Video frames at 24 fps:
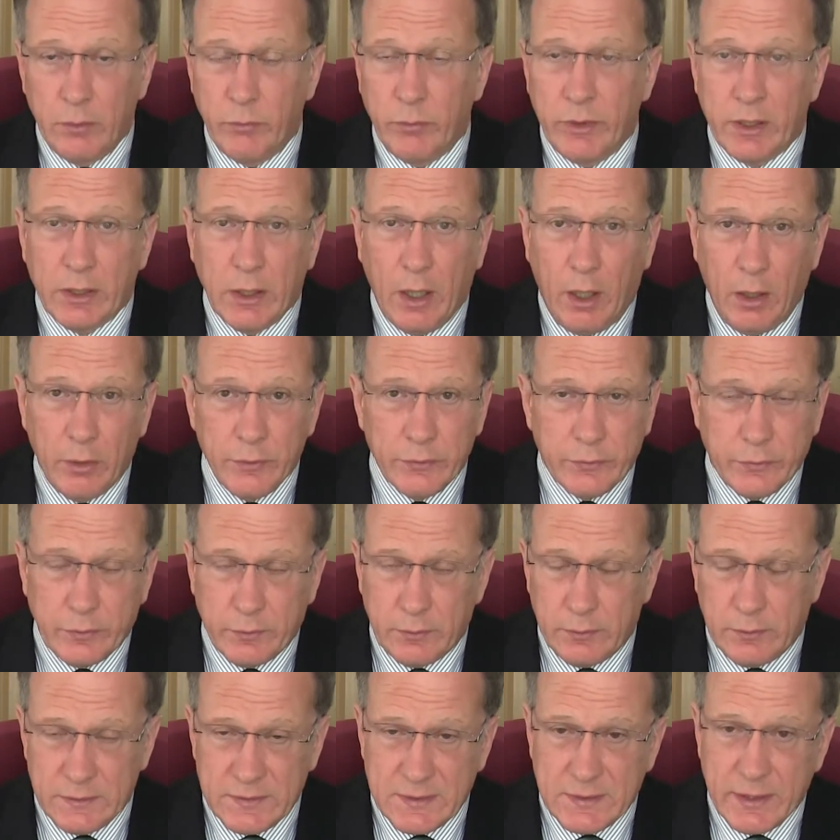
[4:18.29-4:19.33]
We
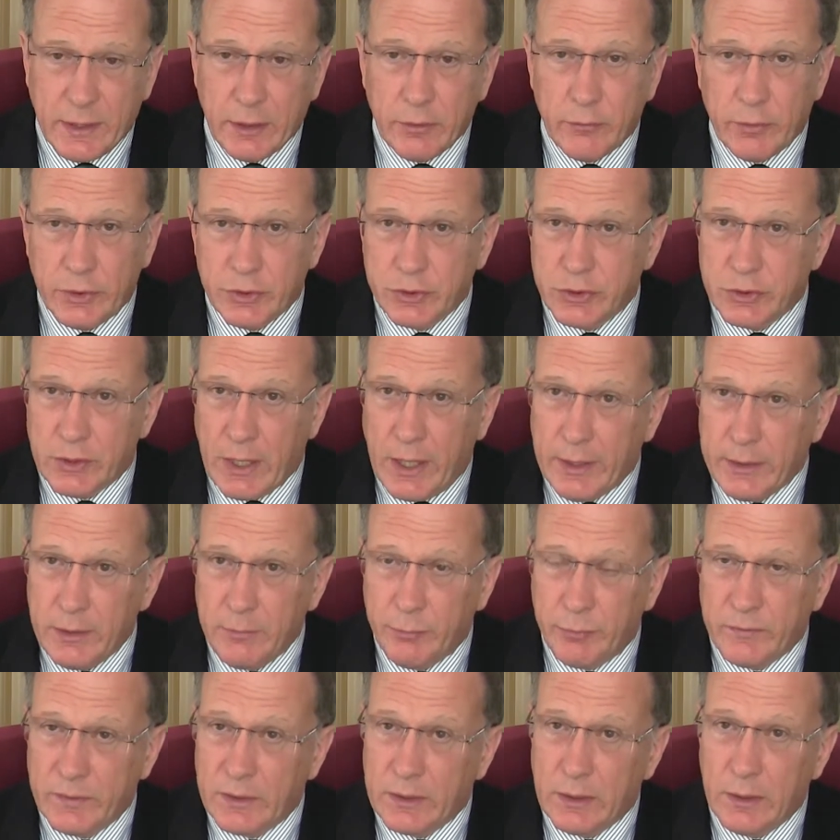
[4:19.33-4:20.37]
can't distinguish any
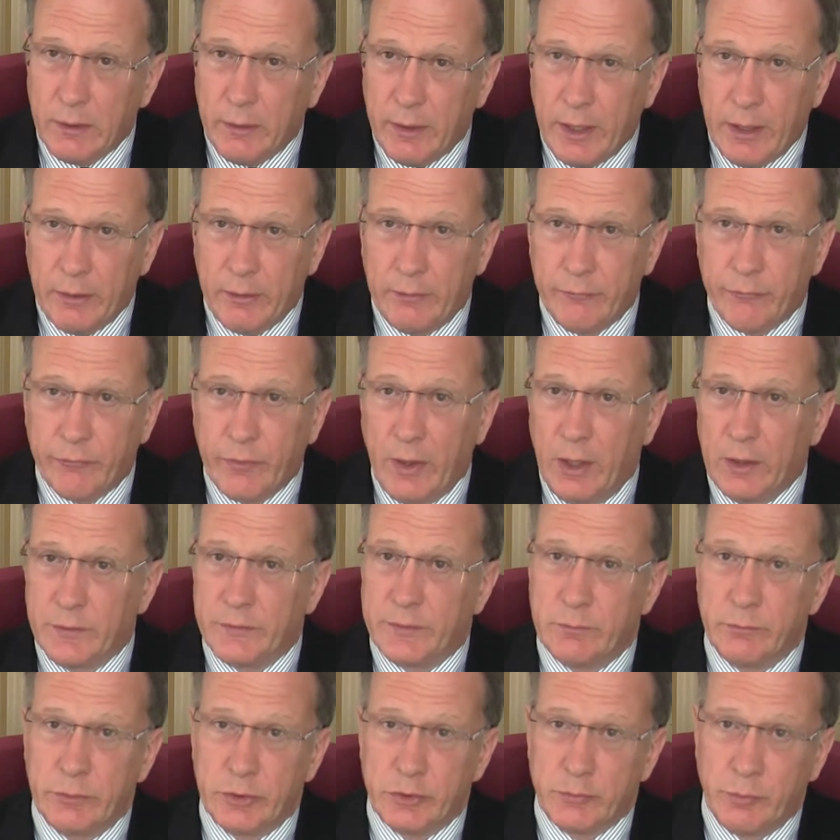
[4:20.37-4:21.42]
particular area in
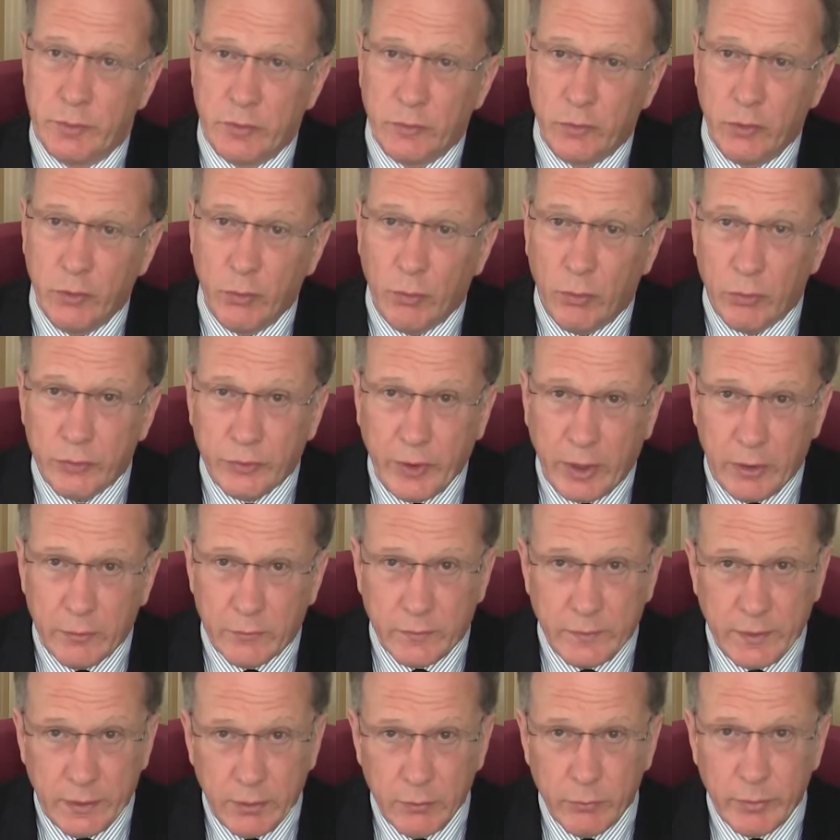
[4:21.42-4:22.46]
France in which we do or
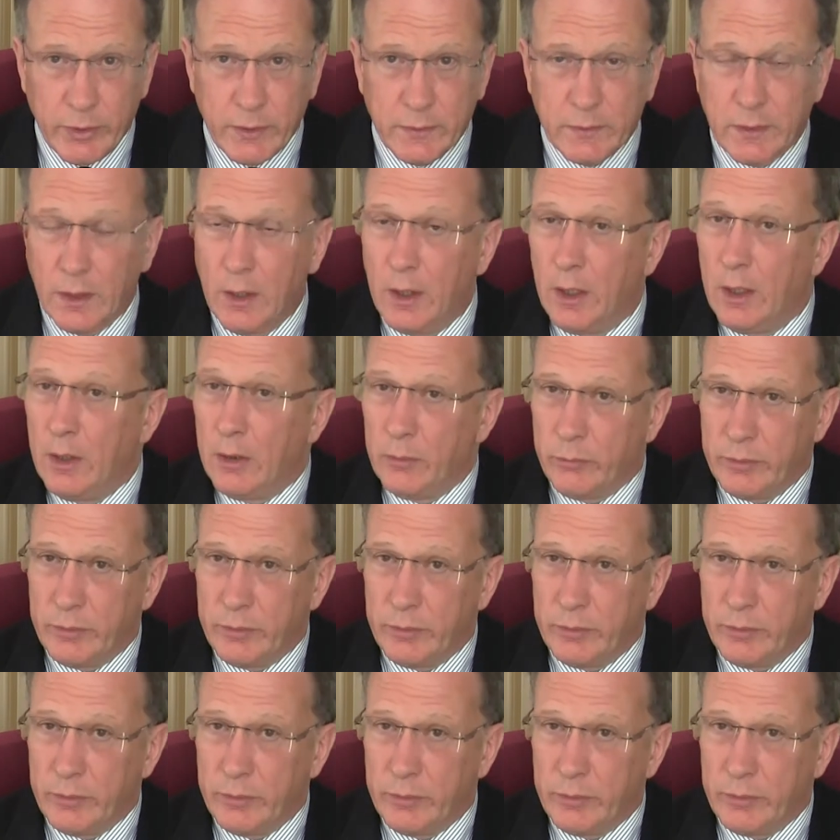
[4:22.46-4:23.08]
don't deal with.